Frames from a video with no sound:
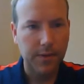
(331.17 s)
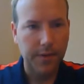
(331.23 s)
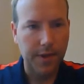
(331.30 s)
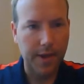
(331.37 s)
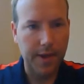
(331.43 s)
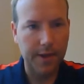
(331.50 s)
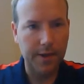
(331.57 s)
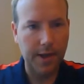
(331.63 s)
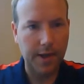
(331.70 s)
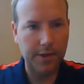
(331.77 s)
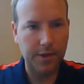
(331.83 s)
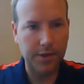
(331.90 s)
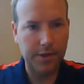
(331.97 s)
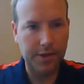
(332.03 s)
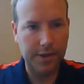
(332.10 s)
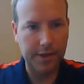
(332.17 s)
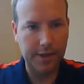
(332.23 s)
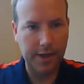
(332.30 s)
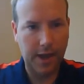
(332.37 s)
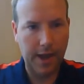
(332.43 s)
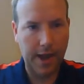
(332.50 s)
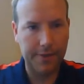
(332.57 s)
Then, as you
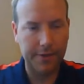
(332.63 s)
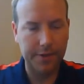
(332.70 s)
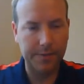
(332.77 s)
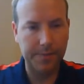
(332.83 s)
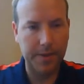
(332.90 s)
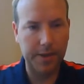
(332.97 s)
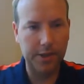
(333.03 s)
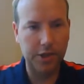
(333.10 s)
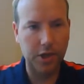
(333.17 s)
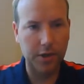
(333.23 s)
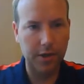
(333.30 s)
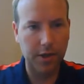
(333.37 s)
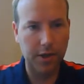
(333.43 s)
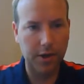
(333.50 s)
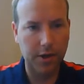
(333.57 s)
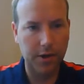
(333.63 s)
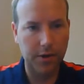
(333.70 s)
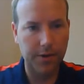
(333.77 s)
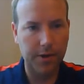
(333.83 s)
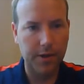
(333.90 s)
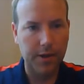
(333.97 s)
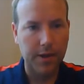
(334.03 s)
see, I had this big chunk of
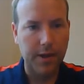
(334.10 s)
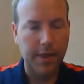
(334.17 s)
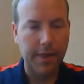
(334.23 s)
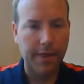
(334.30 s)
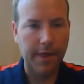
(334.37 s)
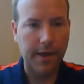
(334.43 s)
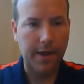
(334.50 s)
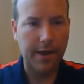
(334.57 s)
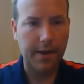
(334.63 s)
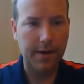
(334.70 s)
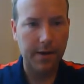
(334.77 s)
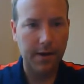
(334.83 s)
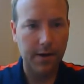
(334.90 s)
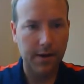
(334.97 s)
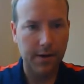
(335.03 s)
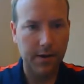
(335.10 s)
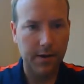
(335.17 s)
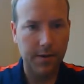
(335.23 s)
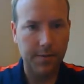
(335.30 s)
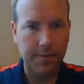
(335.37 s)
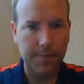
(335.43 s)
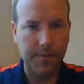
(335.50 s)
code that
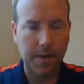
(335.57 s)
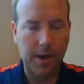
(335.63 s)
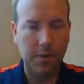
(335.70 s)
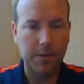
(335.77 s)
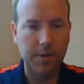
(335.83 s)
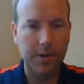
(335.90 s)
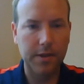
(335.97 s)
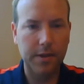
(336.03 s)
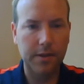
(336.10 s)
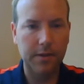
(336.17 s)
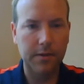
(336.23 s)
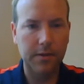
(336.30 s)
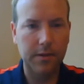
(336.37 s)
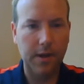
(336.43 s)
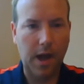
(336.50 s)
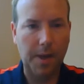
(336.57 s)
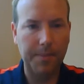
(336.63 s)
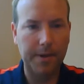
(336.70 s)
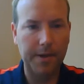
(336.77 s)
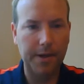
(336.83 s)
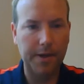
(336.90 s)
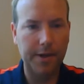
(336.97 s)
I was
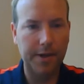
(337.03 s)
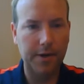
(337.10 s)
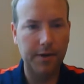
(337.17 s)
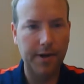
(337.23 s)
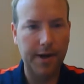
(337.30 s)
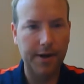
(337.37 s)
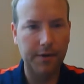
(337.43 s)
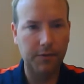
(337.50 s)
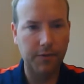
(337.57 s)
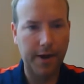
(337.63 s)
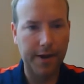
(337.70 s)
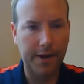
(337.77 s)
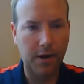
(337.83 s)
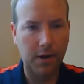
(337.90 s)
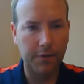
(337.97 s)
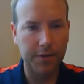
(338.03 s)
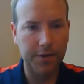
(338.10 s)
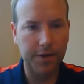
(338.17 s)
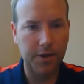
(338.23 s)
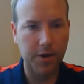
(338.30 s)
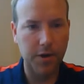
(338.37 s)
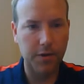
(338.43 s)
copied in here, and it ran all this
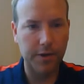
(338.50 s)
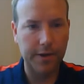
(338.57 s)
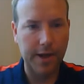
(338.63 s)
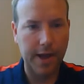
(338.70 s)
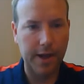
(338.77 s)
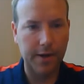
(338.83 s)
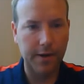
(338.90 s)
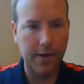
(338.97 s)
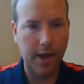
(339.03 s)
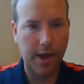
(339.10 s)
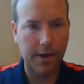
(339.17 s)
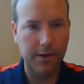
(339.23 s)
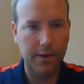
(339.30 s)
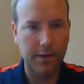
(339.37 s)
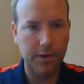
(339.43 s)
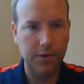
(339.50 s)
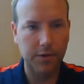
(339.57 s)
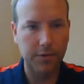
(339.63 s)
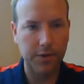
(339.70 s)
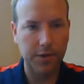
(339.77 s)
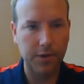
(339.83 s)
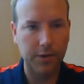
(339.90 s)
code and had an initial
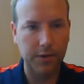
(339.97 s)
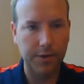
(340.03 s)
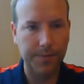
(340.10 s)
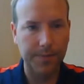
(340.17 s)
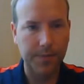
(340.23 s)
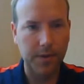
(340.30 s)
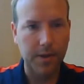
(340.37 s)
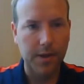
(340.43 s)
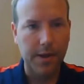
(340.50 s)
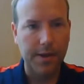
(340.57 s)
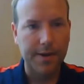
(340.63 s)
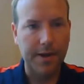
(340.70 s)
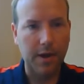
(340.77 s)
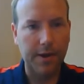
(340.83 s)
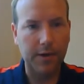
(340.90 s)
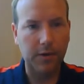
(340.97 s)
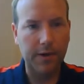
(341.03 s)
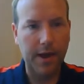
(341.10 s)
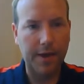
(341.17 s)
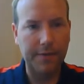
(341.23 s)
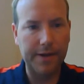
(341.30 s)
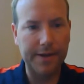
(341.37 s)
result. Now, I don't
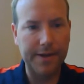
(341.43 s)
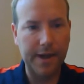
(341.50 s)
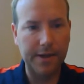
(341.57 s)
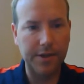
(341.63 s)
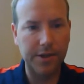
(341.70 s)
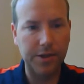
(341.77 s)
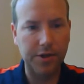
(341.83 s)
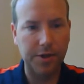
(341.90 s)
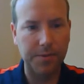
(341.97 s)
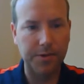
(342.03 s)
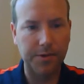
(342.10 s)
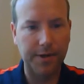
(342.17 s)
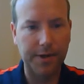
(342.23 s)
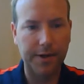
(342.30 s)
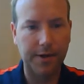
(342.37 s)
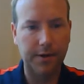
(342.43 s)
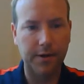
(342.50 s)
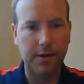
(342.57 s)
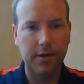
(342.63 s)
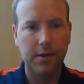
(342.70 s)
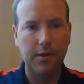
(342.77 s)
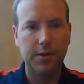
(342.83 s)
have any text description right
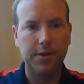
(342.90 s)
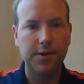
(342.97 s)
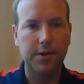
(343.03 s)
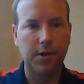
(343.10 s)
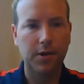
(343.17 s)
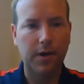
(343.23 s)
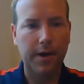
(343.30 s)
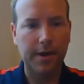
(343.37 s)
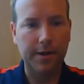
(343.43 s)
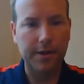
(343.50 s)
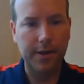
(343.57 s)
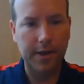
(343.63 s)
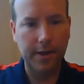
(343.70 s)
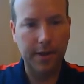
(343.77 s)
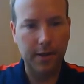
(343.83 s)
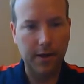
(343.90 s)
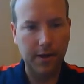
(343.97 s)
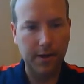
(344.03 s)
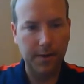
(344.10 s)
here, so I can say